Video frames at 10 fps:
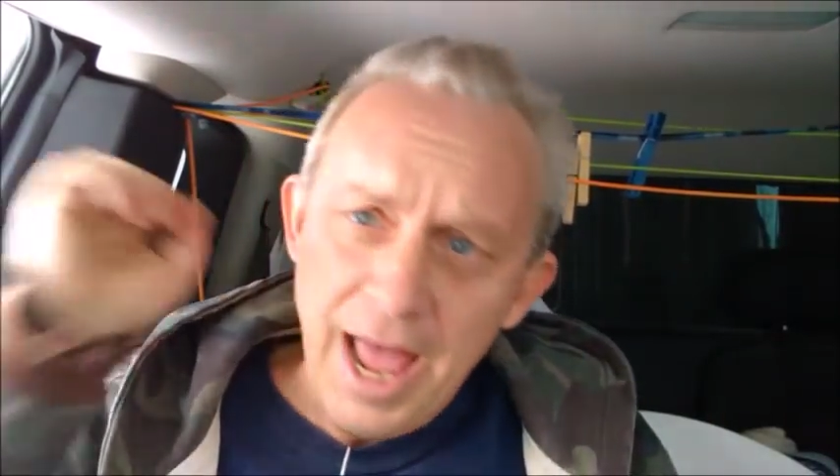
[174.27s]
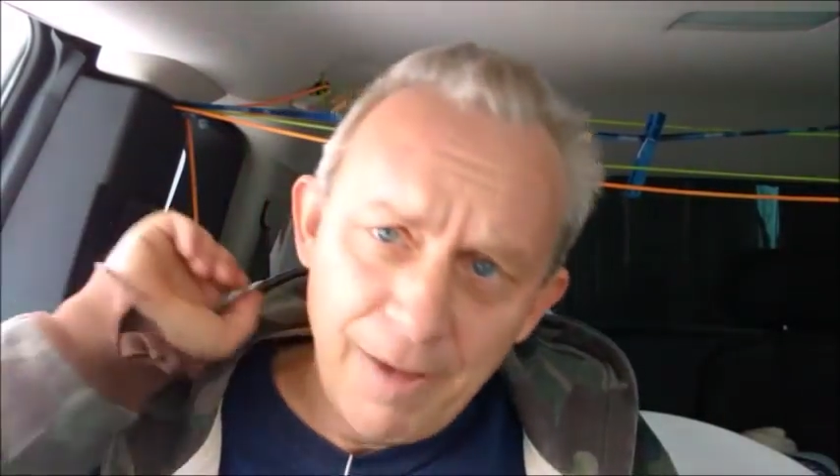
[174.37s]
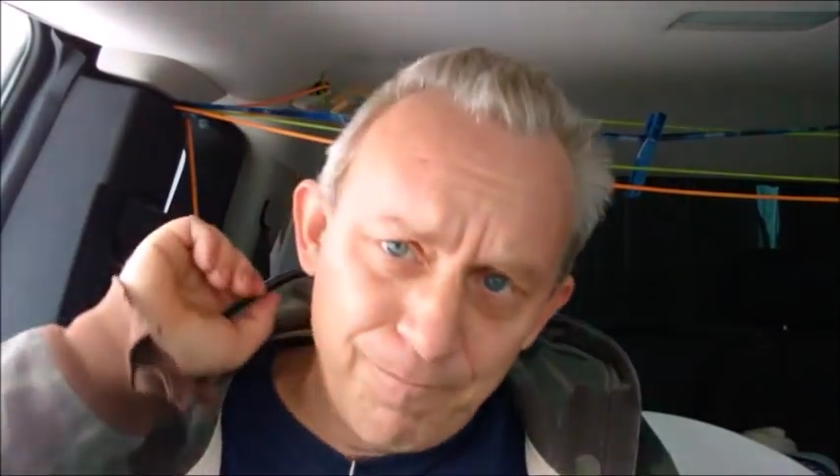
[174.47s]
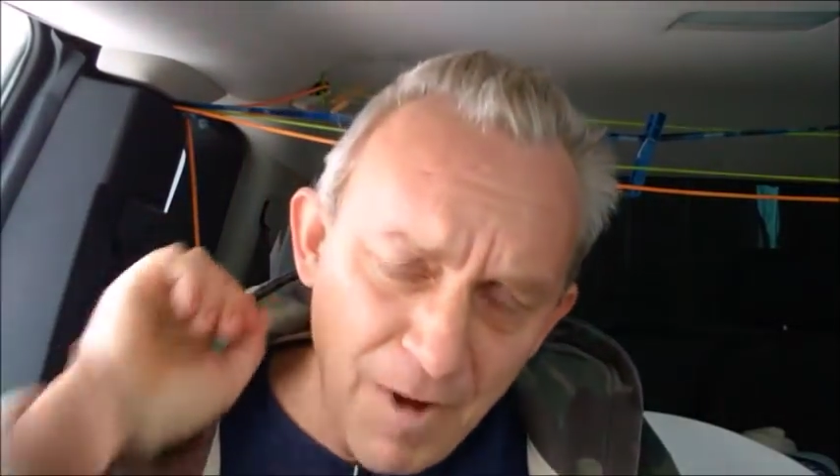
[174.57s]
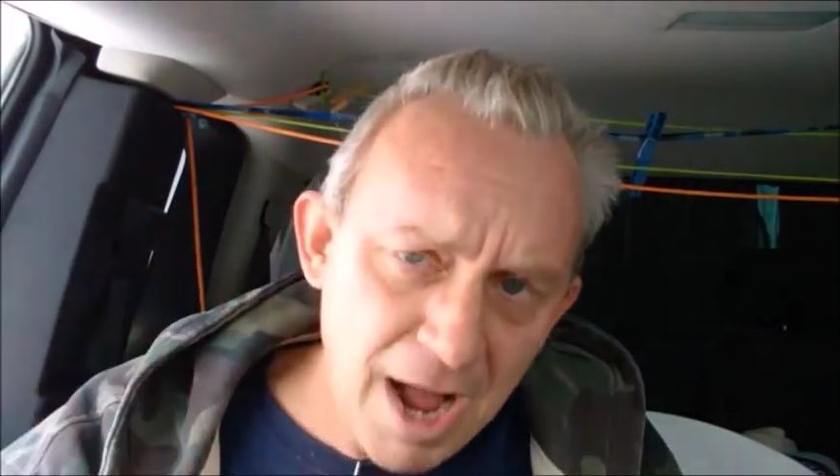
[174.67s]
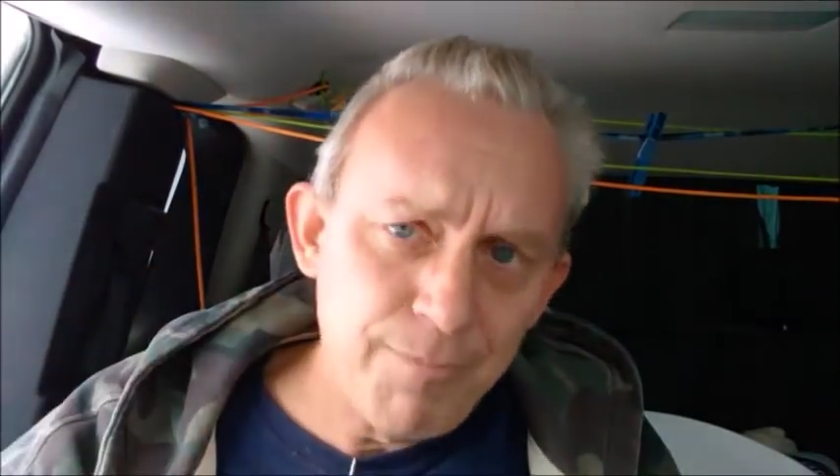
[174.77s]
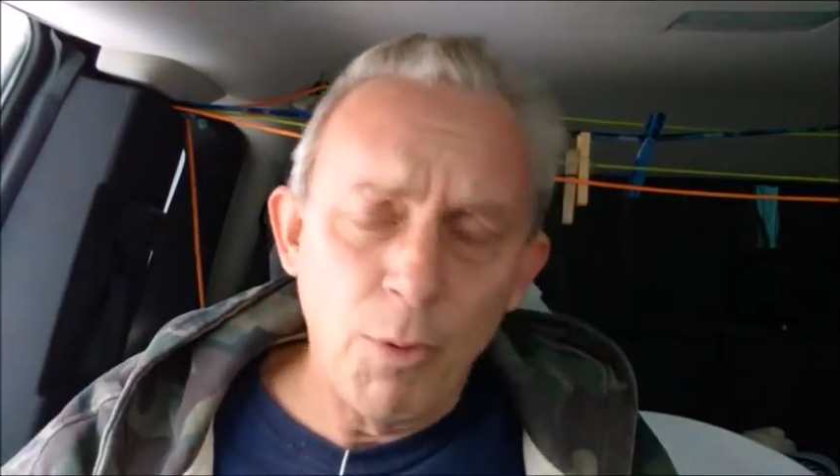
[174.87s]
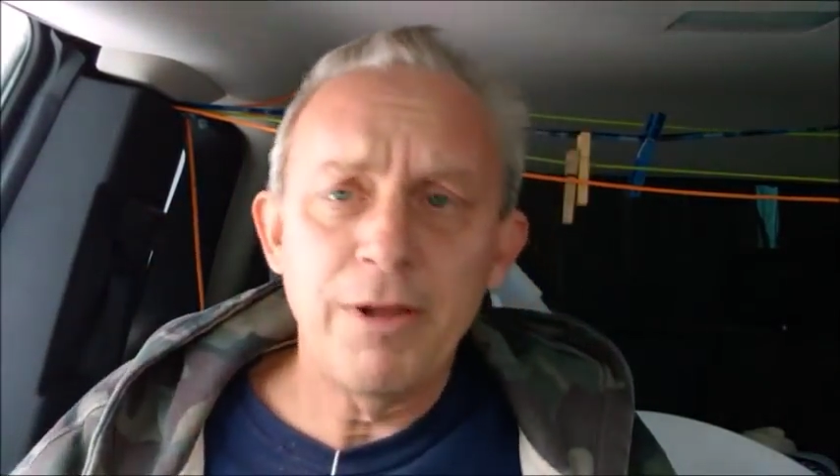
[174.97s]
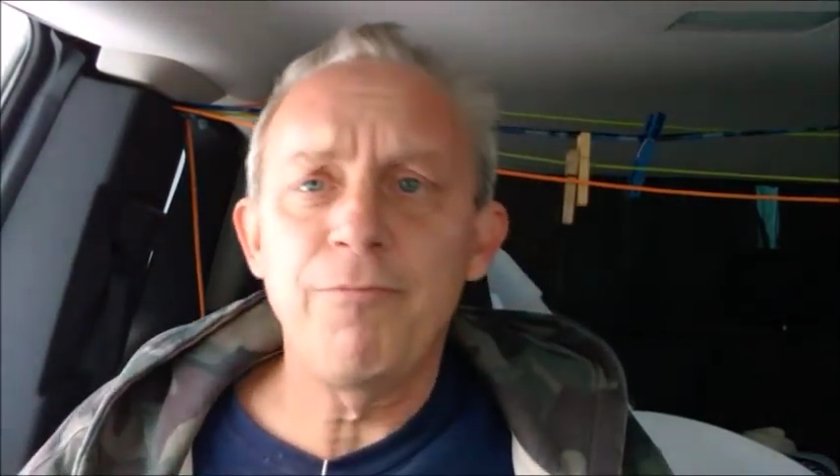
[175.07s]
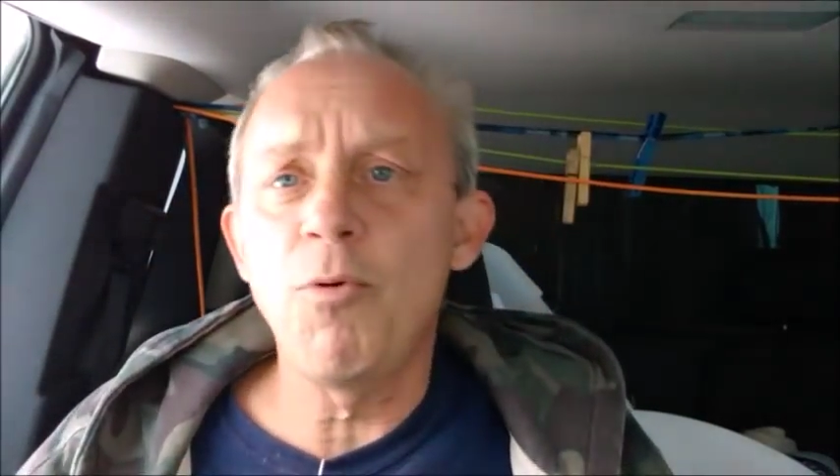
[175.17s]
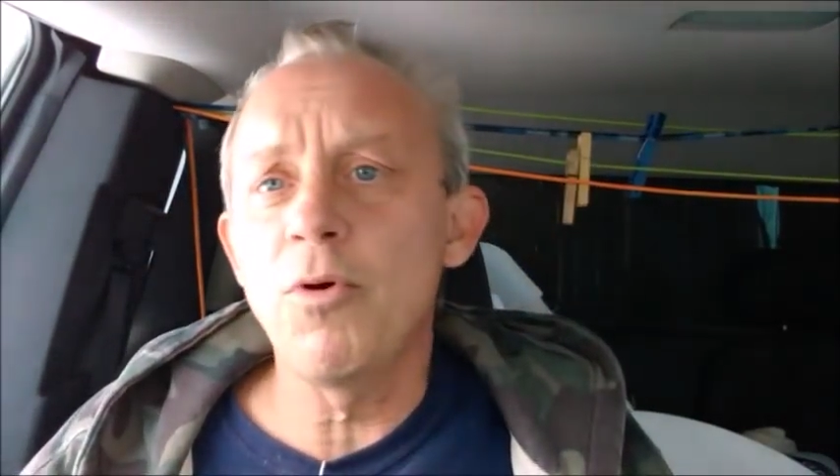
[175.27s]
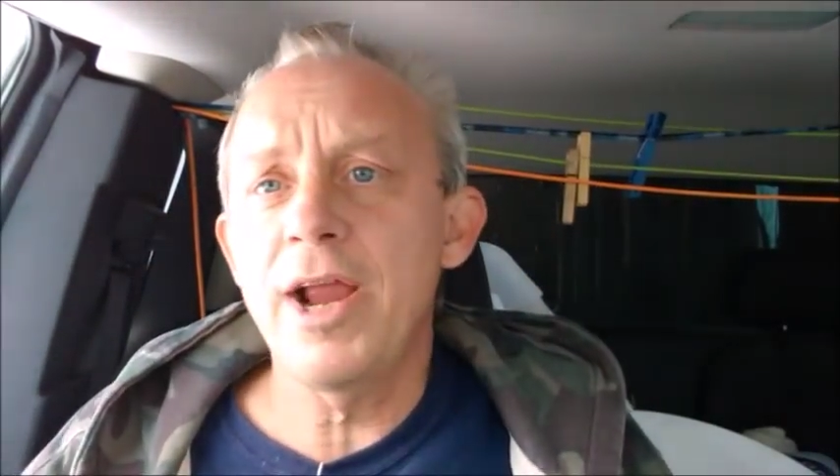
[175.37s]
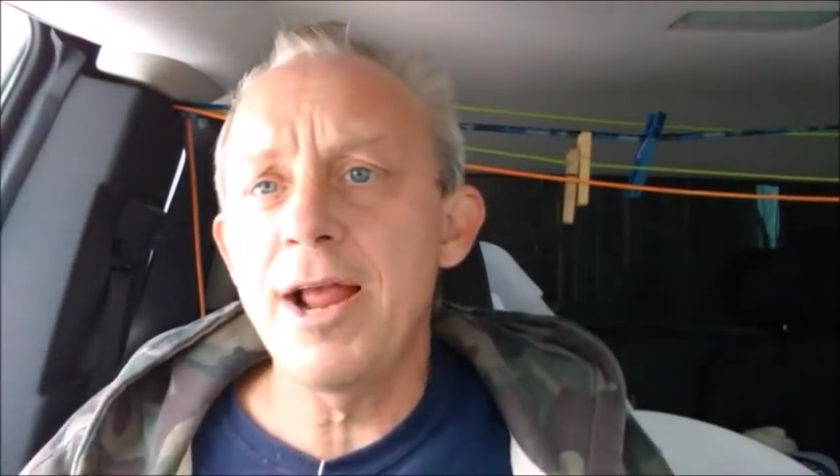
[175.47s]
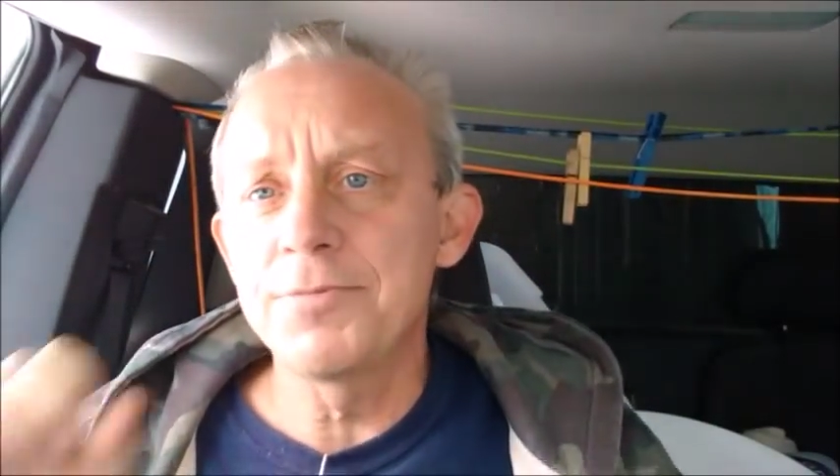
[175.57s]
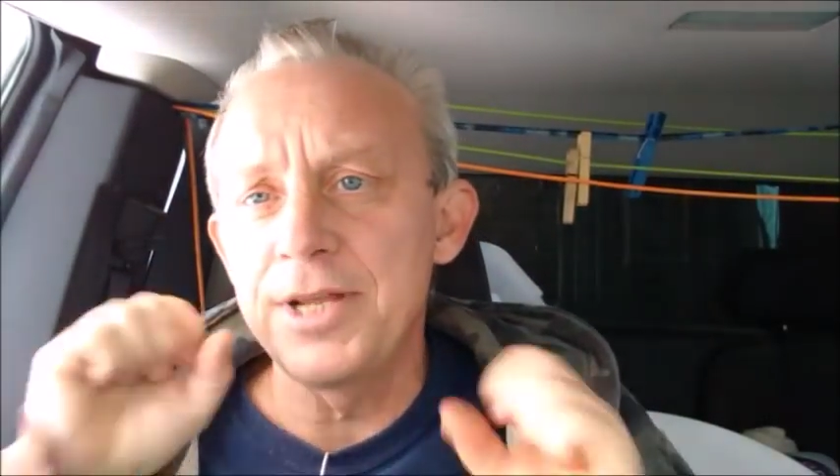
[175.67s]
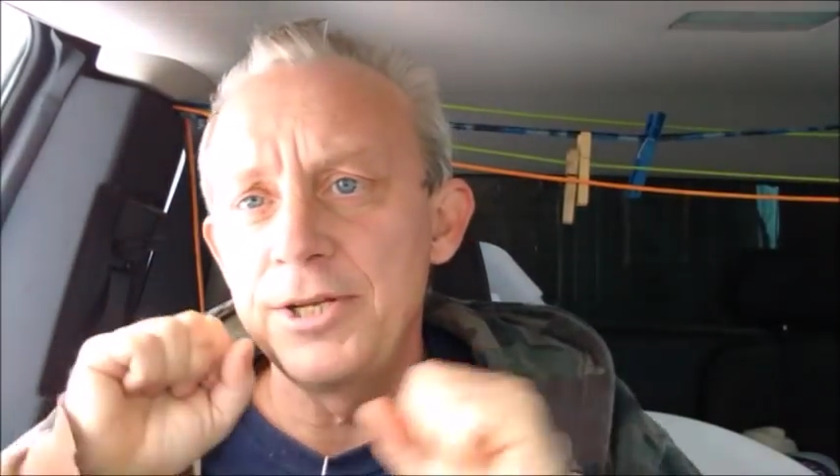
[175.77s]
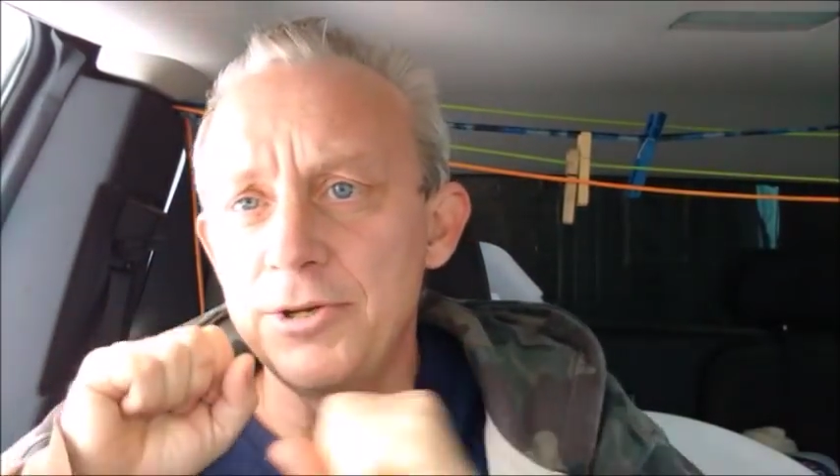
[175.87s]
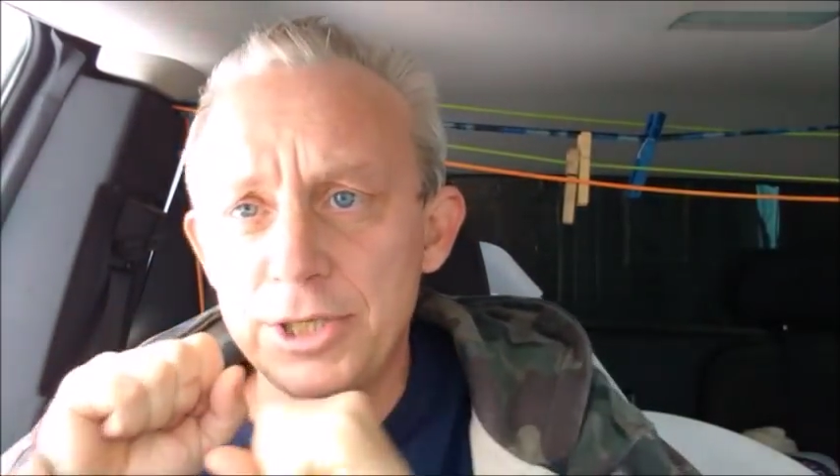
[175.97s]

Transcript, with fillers: at five point four amps and